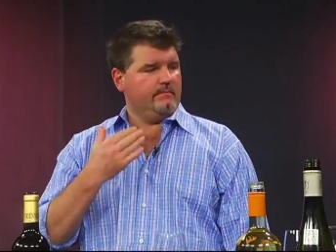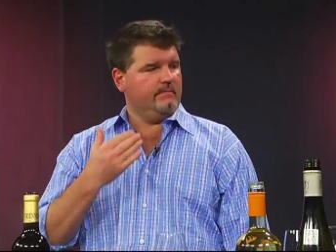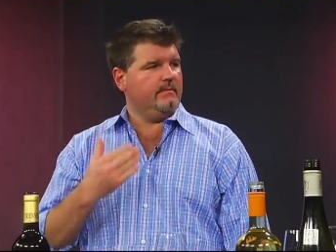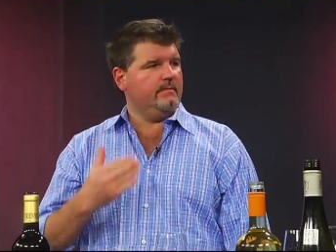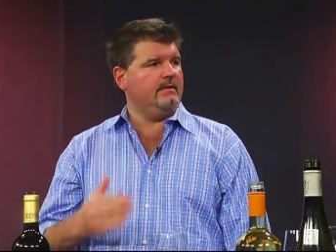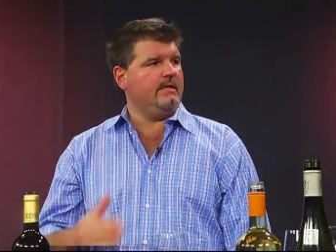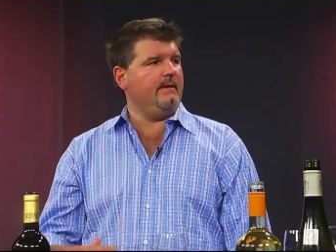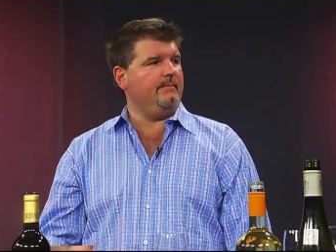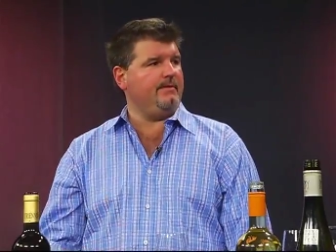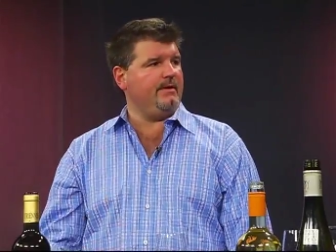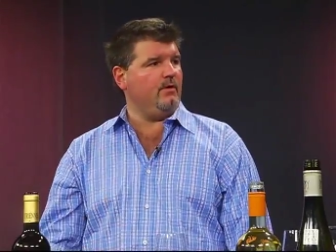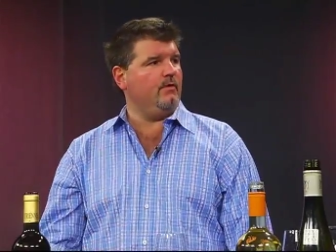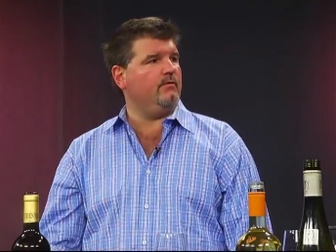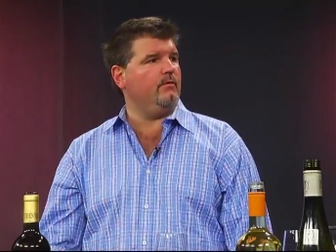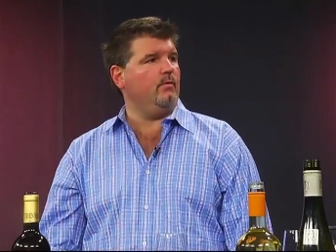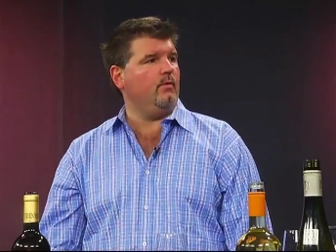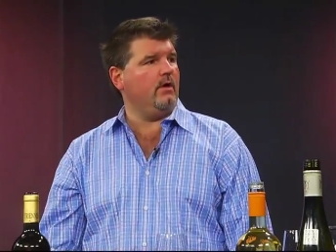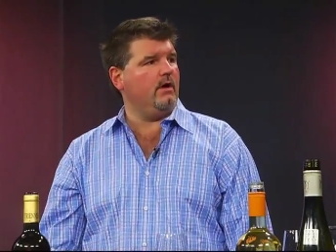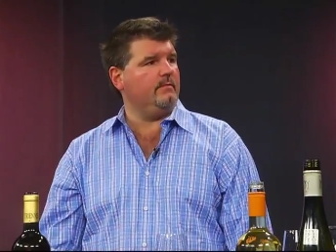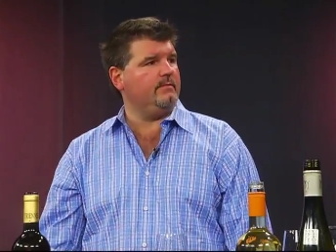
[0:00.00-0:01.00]
not be
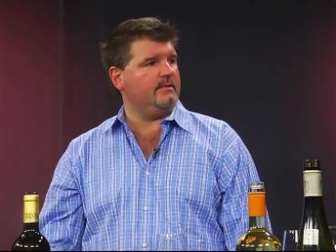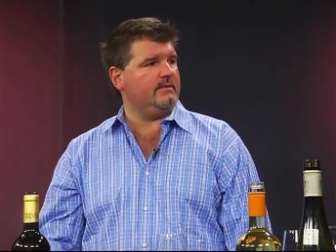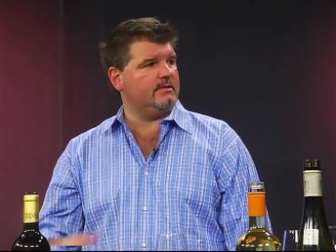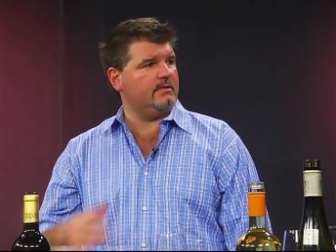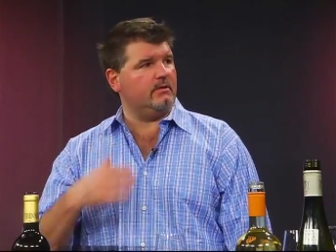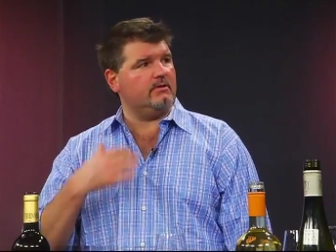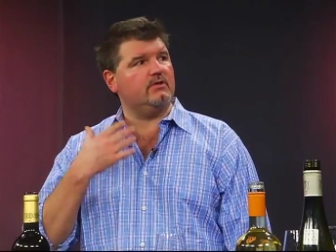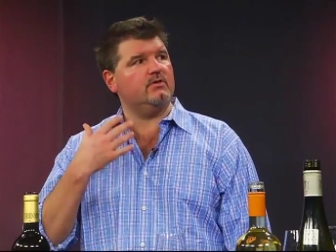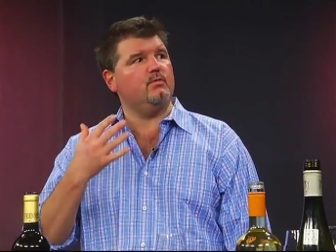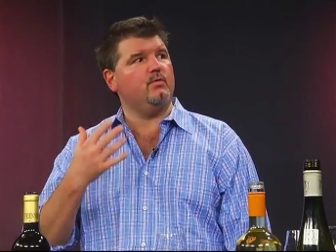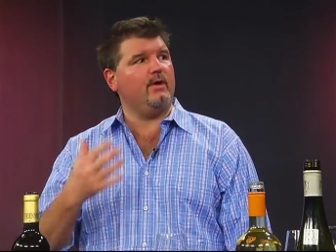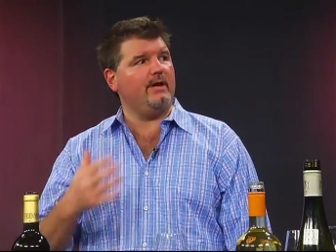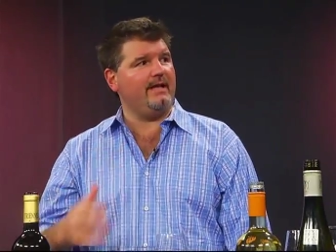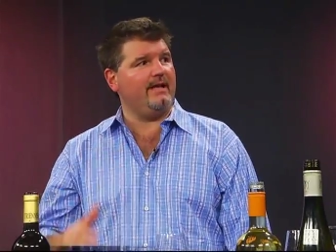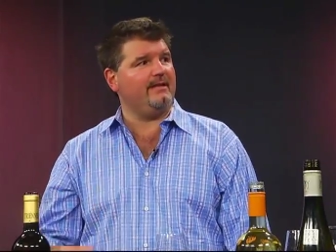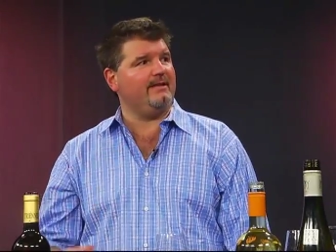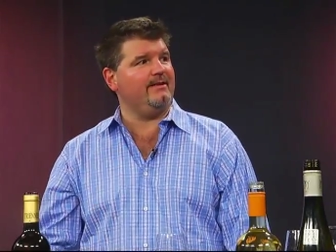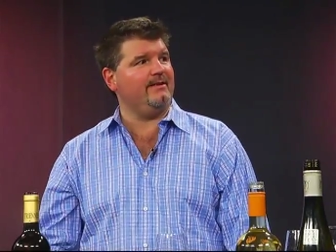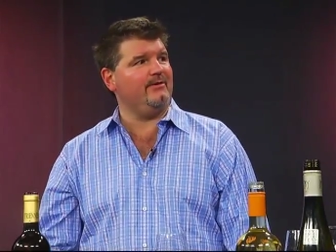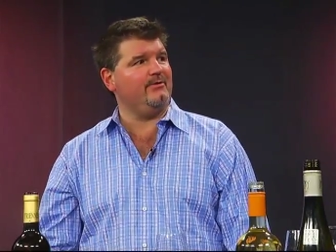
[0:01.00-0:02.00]
overwhelmed and start sweating
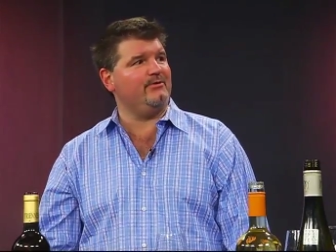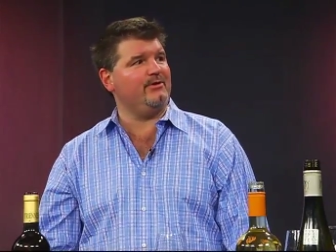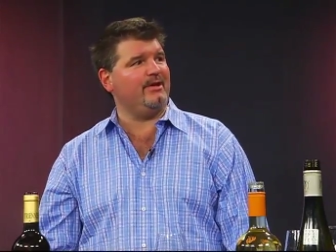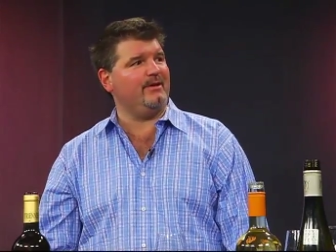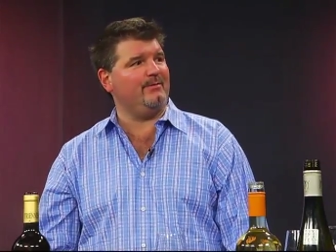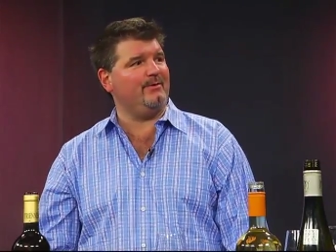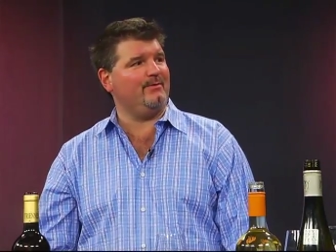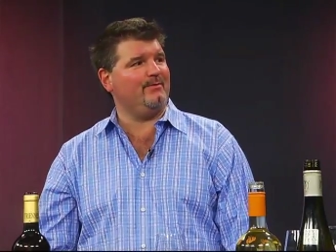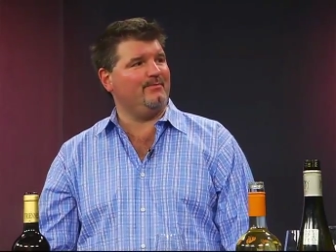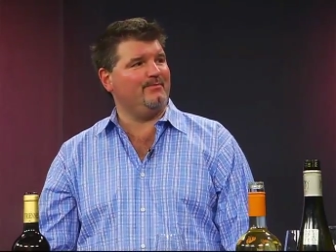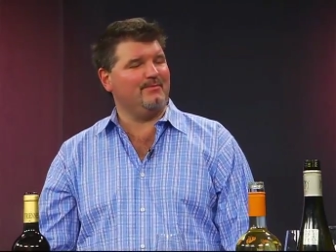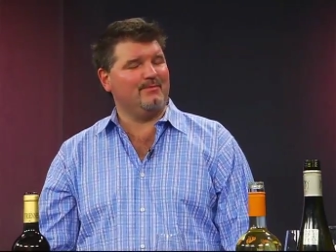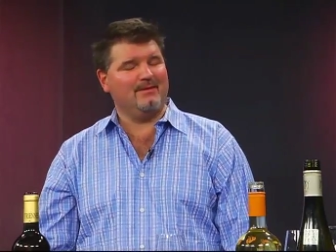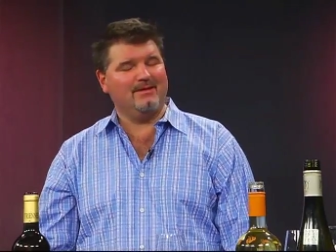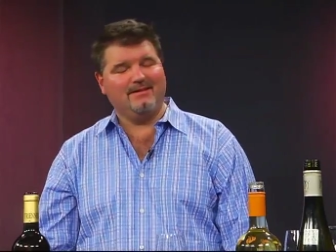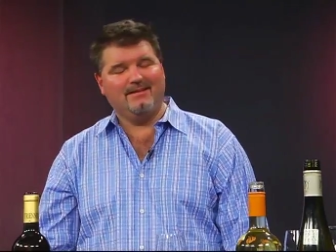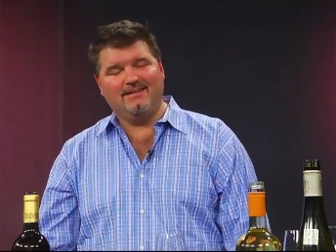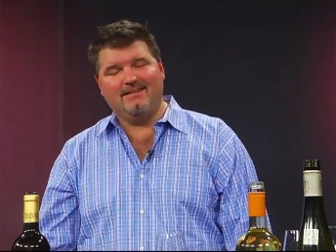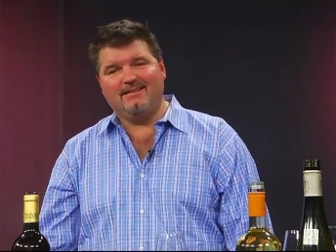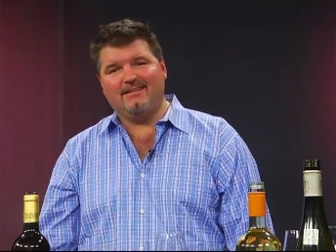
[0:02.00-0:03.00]
at the dinner table.
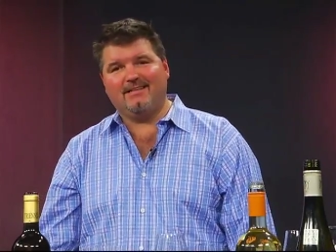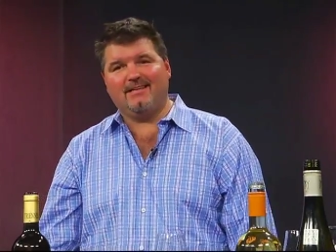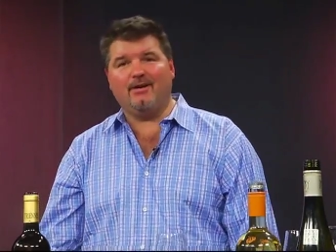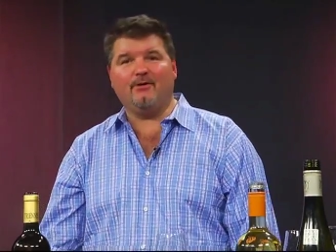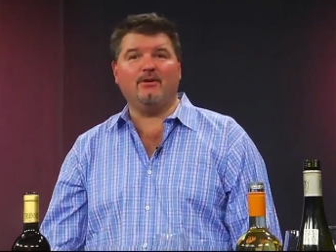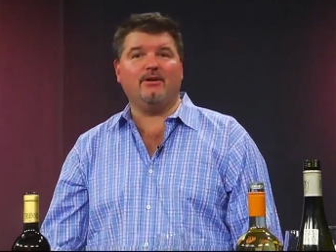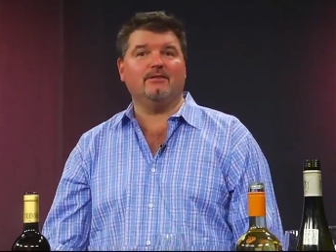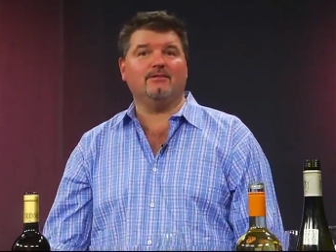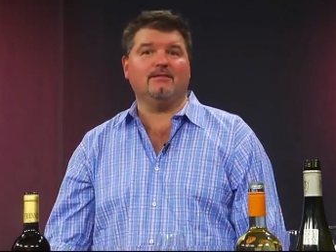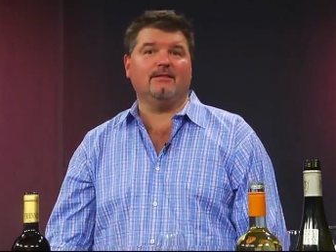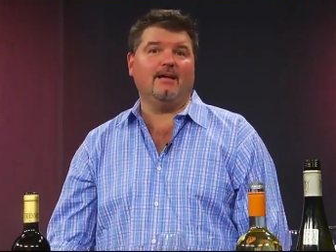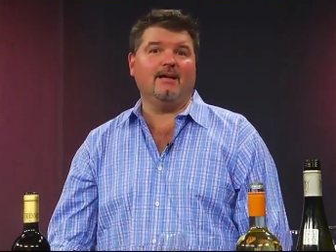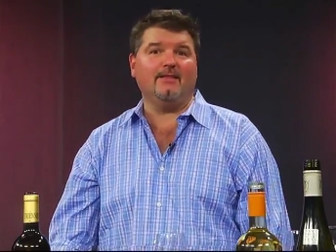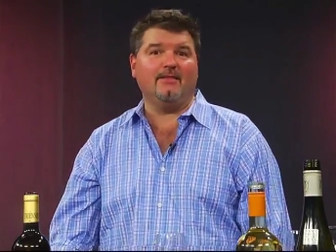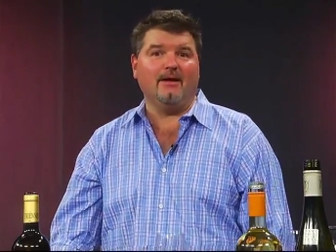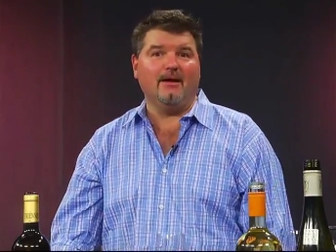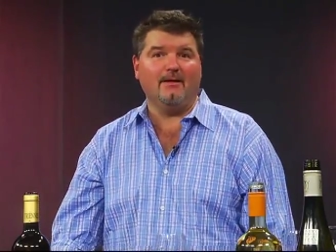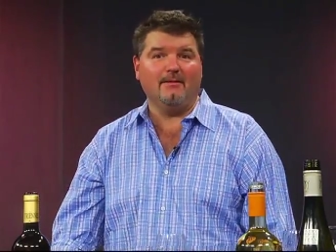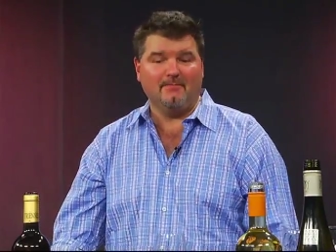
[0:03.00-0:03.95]
Exactly. Carrie doesn't like that.